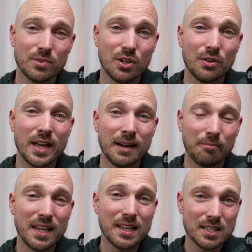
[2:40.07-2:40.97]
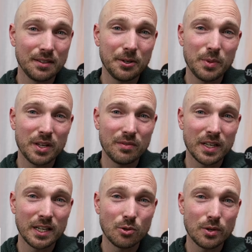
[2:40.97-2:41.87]
So that is a little bit of
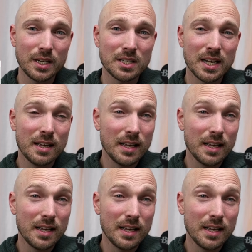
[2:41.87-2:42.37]
an increase.